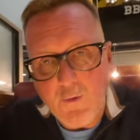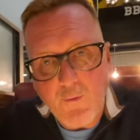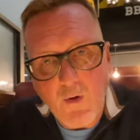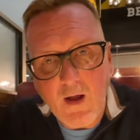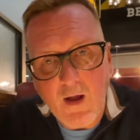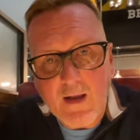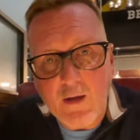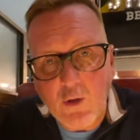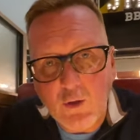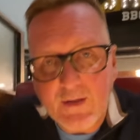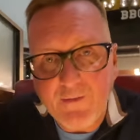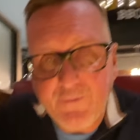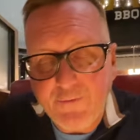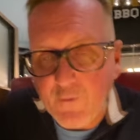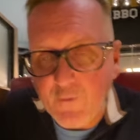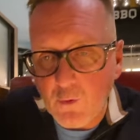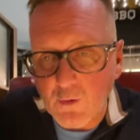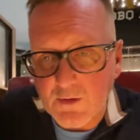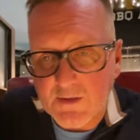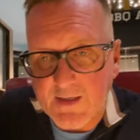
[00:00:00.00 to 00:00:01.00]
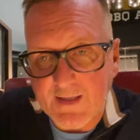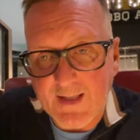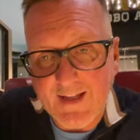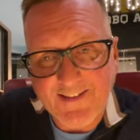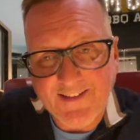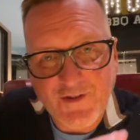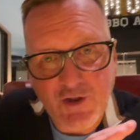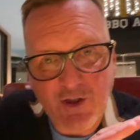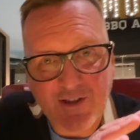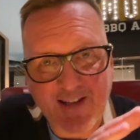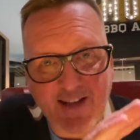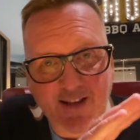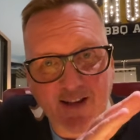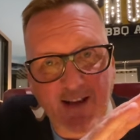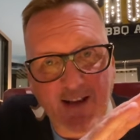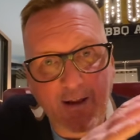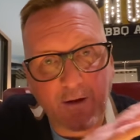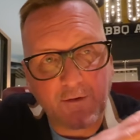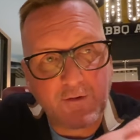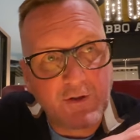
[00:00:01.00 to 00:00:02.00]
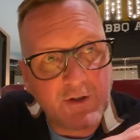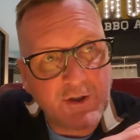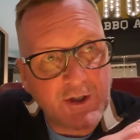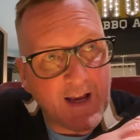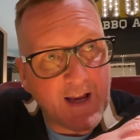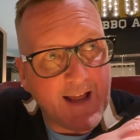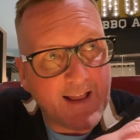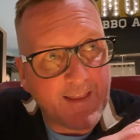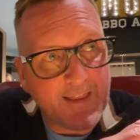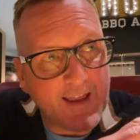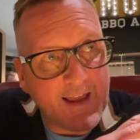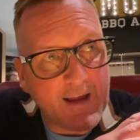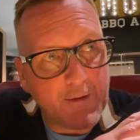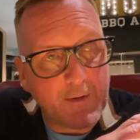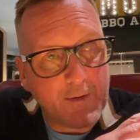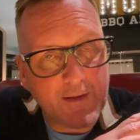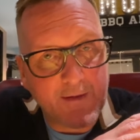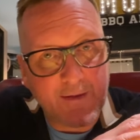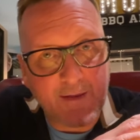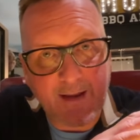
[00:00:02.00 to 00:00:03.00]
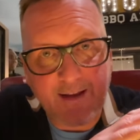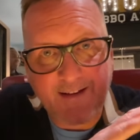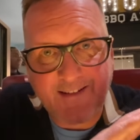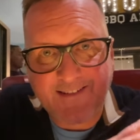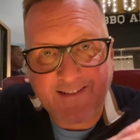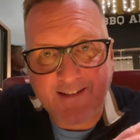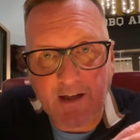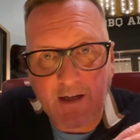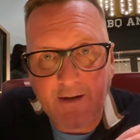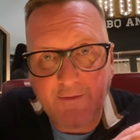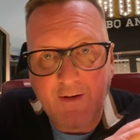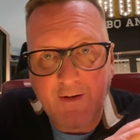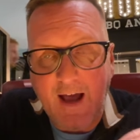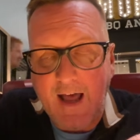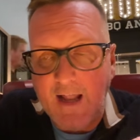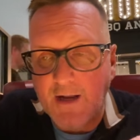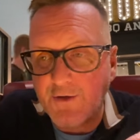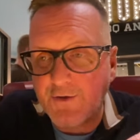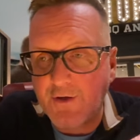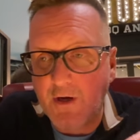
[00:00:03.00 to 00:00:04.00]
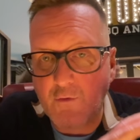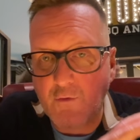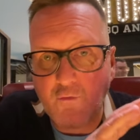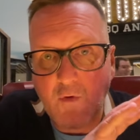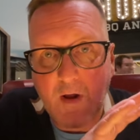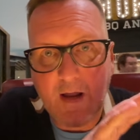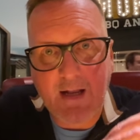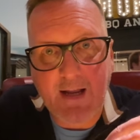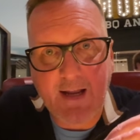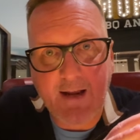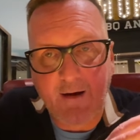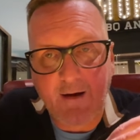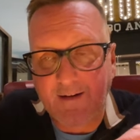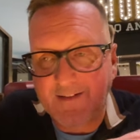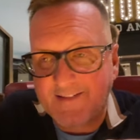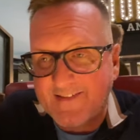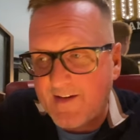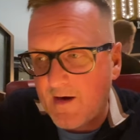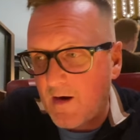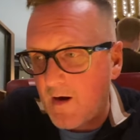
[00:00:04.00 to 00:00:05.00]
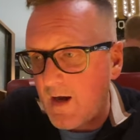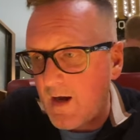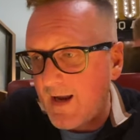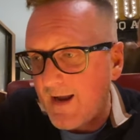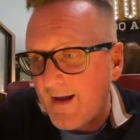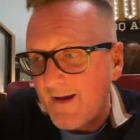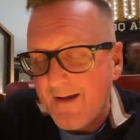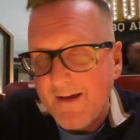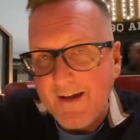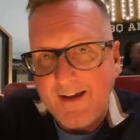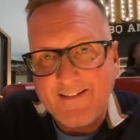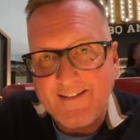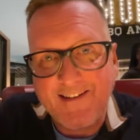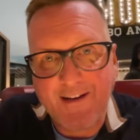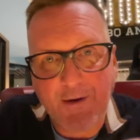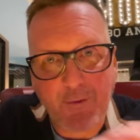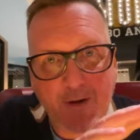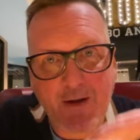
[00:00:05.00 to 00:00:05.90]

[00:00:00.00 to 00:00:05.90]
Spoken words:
Right, looking forward to this. Just had a little chat there with the server, Andrew. Really nice guy. He said, are